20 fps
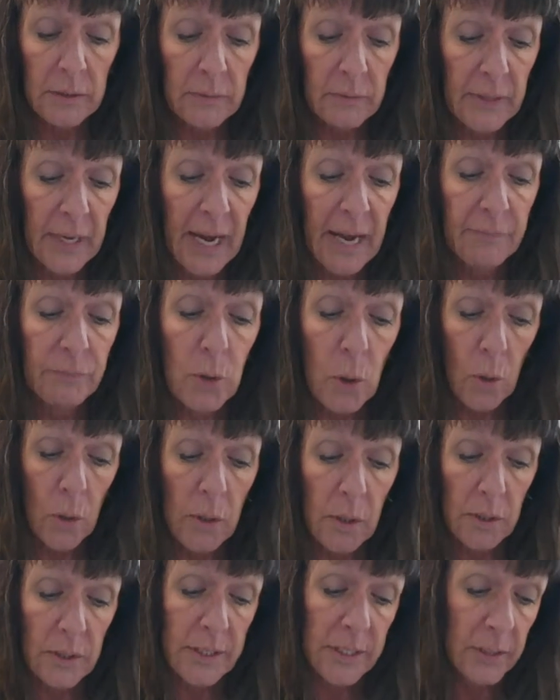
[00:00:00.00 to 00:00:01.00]
they have
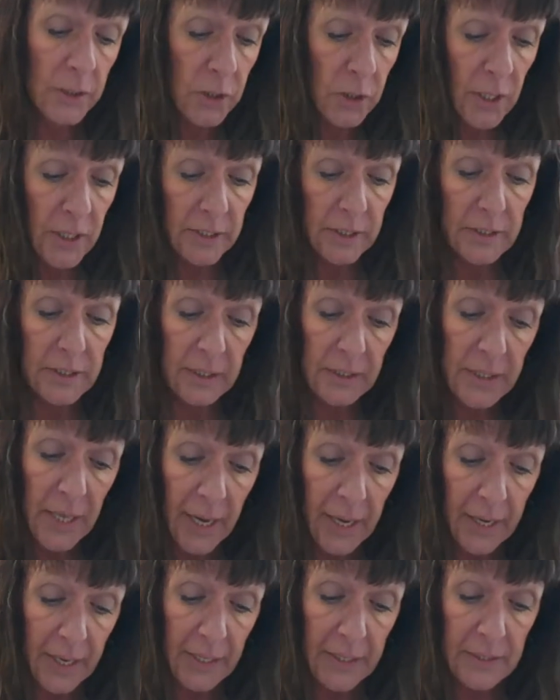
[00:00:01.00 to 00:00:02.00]
cords and struts and
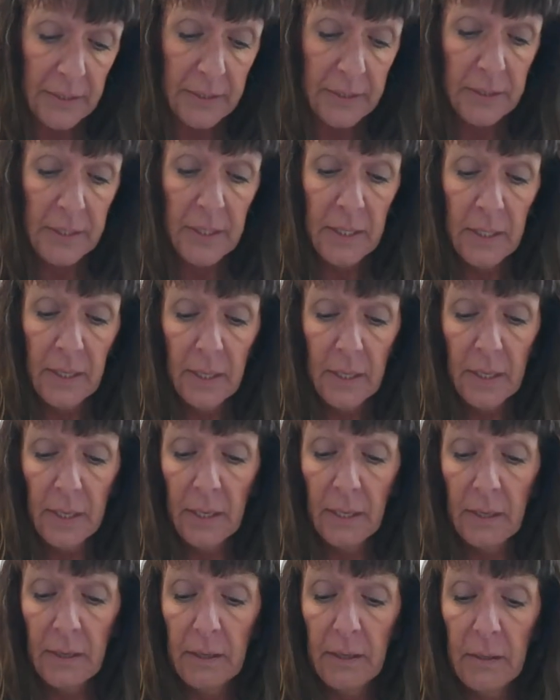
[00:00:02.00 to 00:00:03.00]
ties,
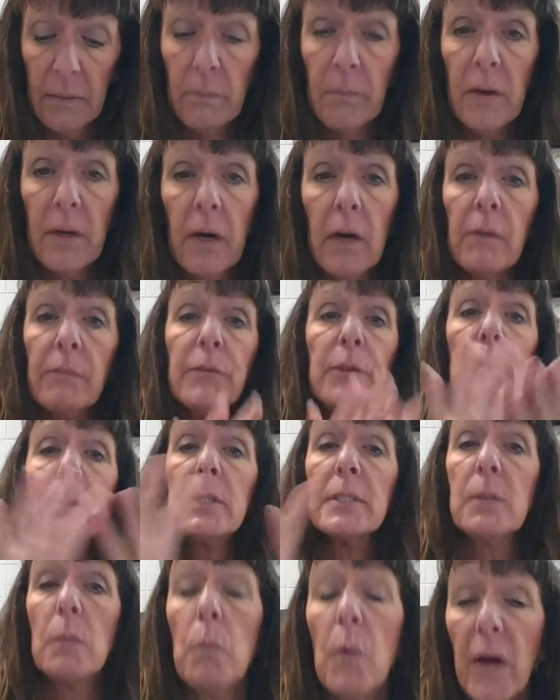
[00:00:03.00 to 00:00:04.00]
are viewed
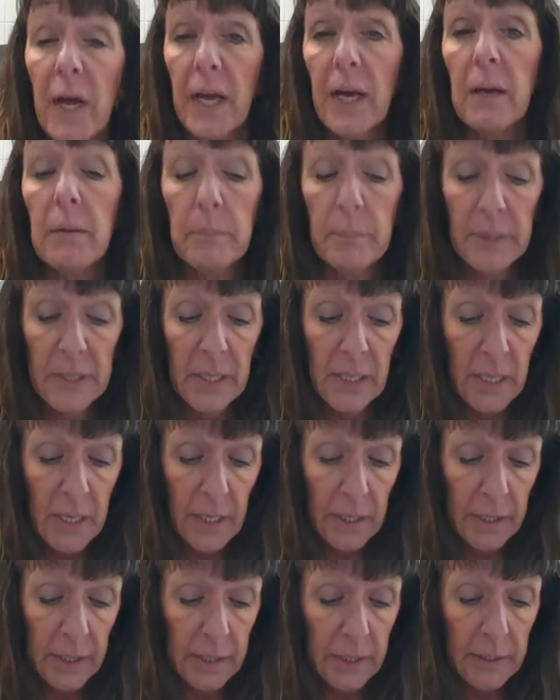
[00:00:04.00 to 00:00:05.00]
as a web.
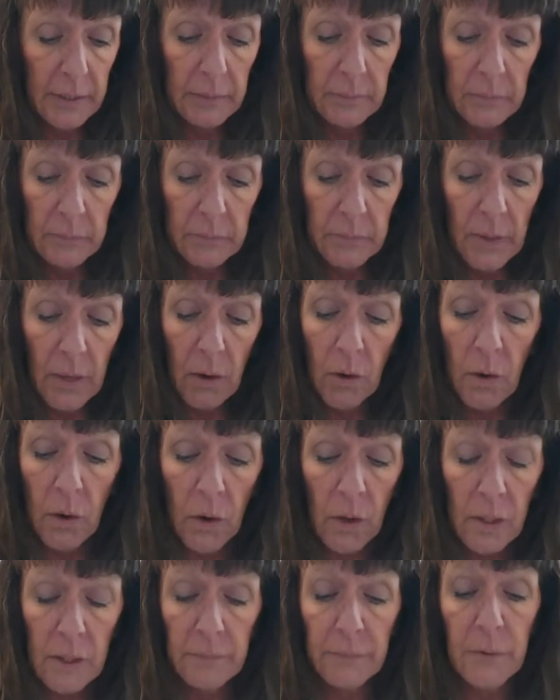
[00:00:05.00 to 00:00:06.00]

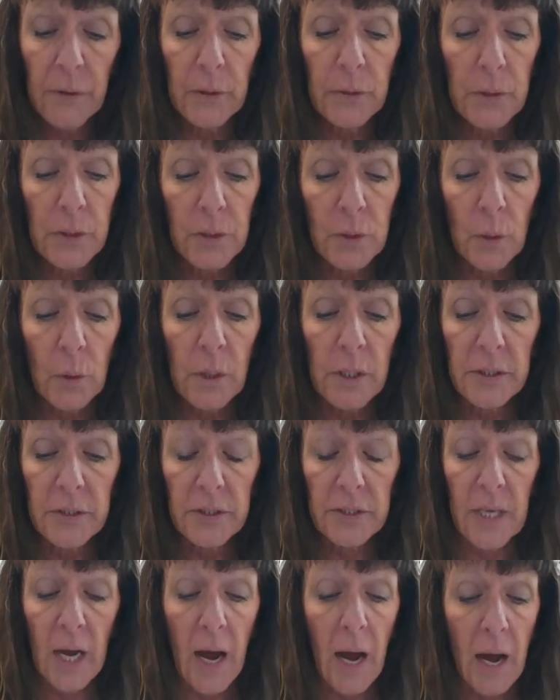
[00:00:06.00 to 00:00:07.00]
All of those
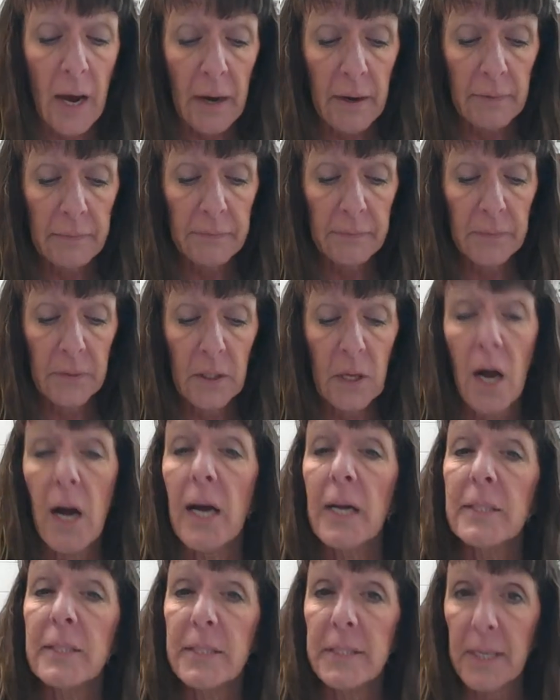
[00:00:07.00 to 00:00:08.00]
sorts of
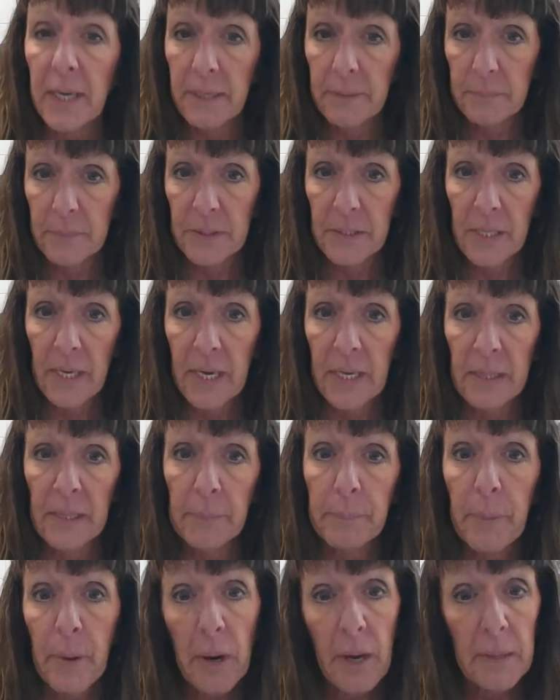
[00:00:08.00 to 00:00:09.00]
concepts and the
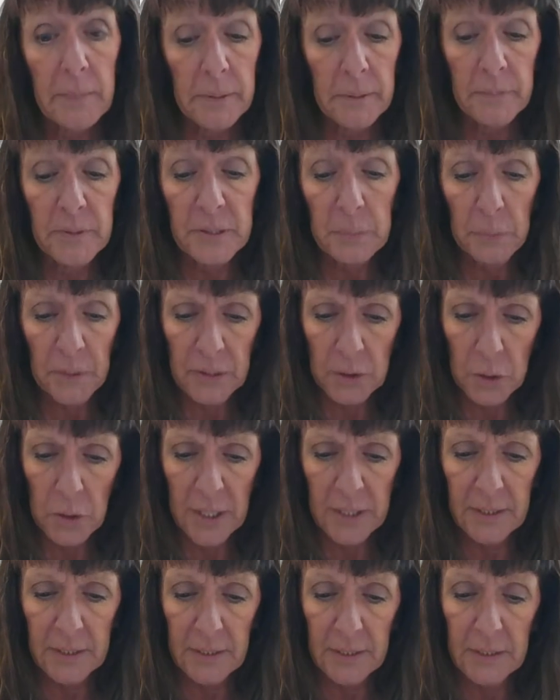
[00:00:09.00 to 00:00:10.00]
problems with
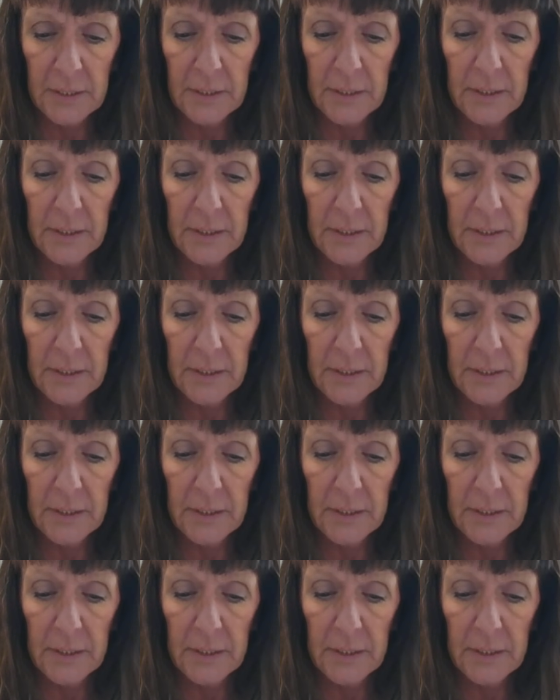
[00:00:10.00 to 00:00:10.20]
trusses